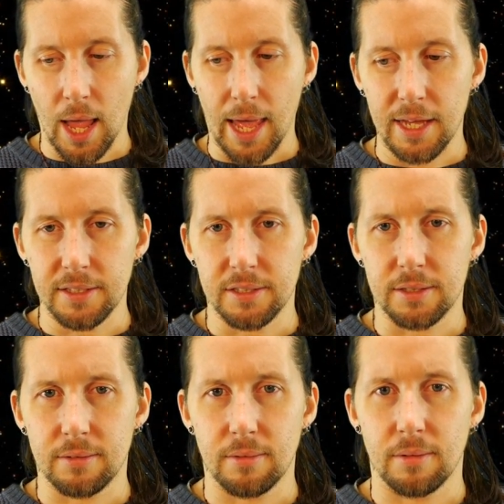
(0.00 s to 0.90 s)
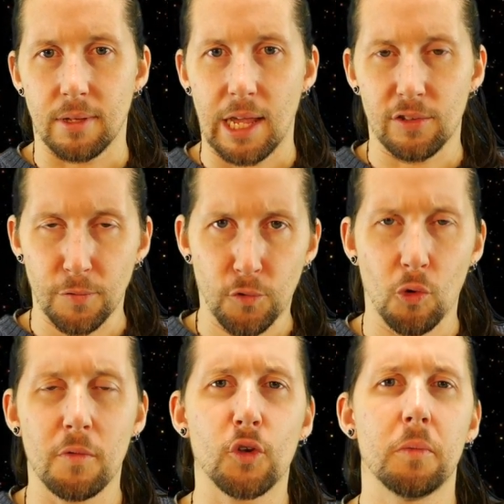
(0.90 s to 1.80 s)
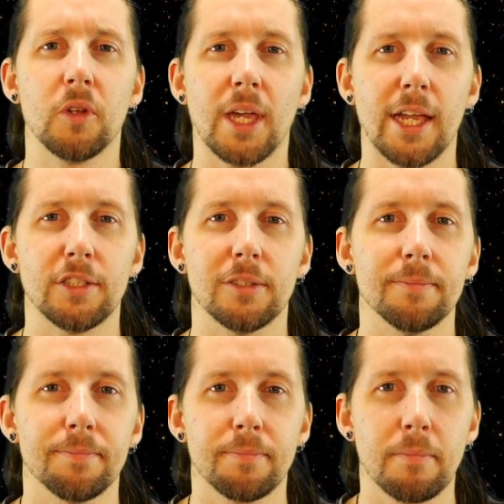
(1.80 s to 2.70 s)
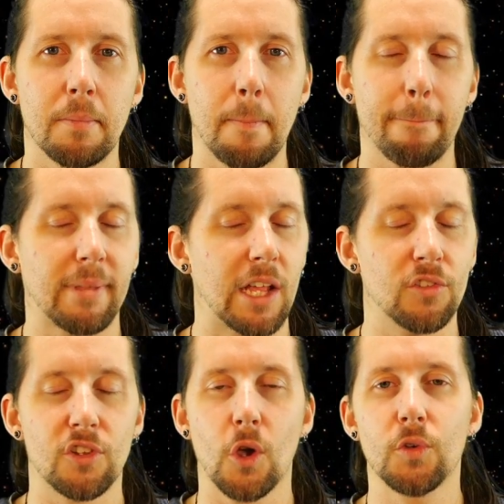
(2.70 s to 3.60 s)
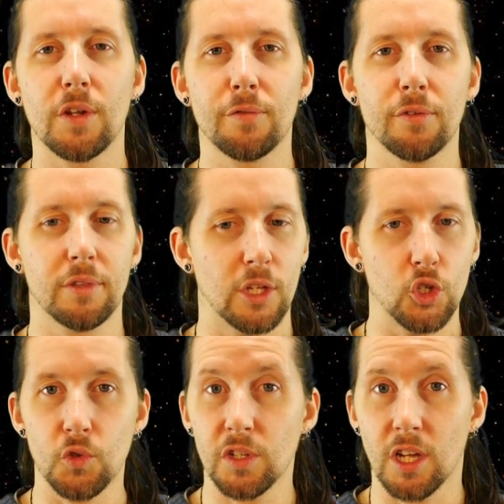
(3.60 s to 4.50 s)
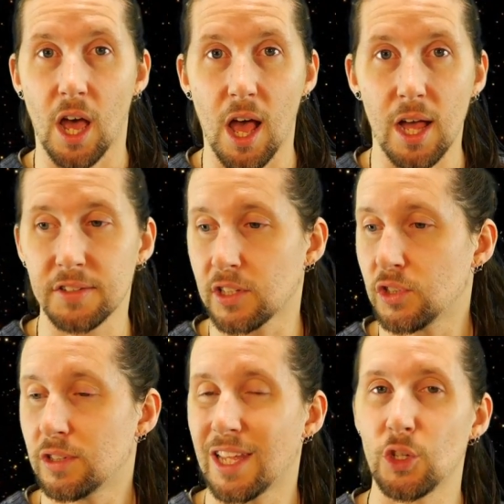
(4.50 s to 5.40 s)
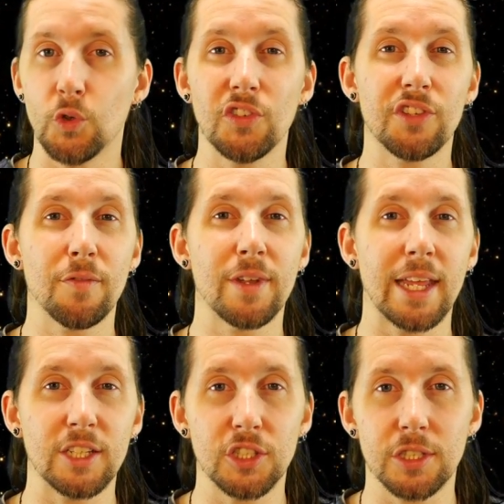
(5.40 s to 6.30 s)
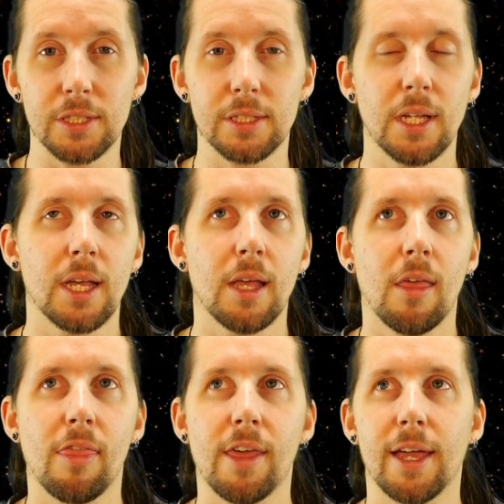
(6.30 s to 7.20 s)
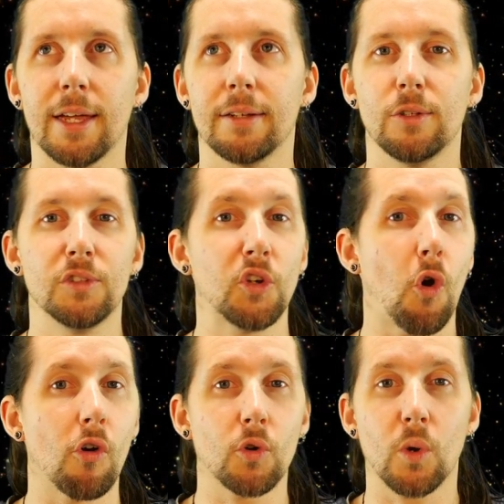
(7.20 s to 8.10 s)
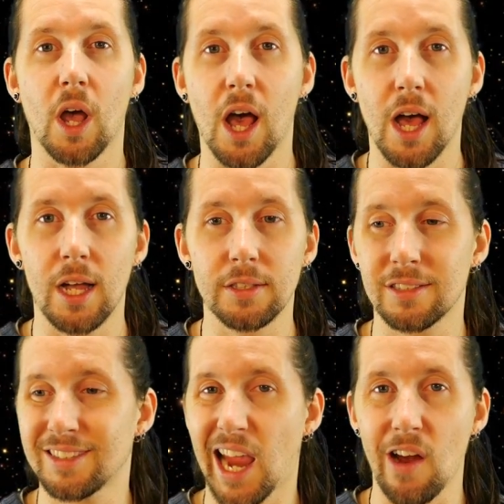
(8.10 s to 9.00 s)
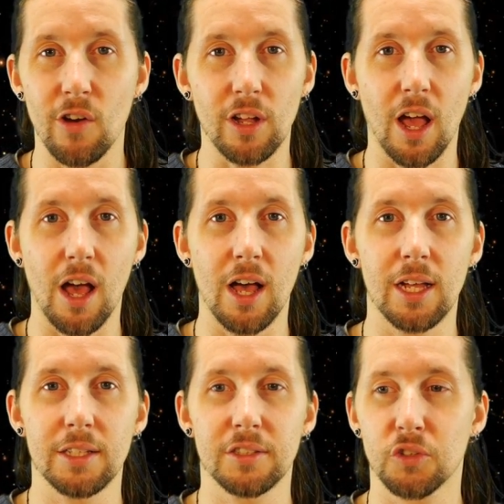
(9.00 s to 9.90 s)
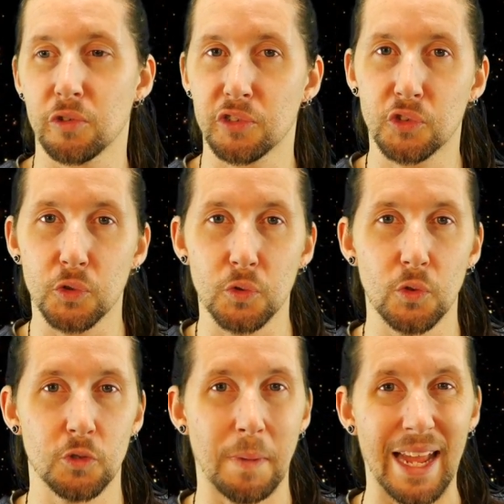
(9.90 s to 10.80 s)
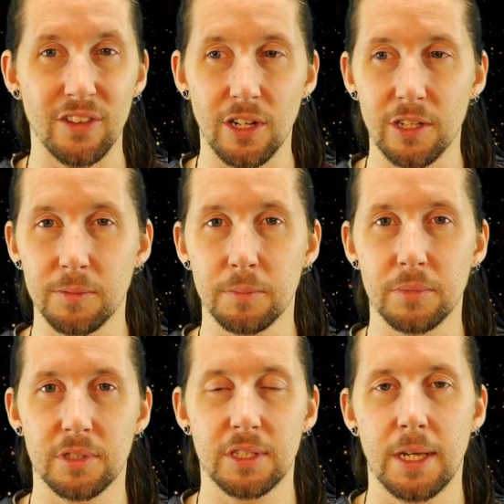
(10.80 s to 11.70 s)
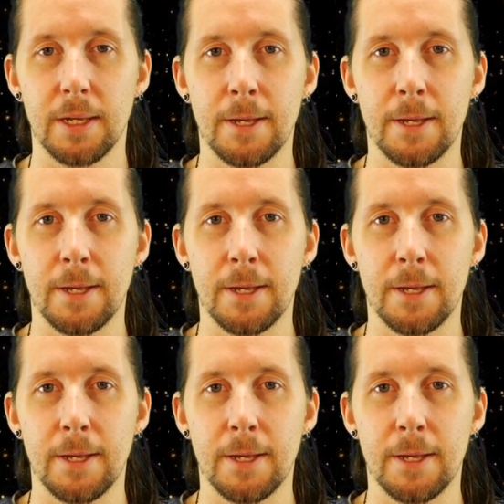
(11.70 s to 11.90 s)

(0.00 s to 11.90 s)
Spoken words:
And it's a form of communication. It's no different than using cards, than using divination, than using oracle cards, tarot cards, crystals, pendulums,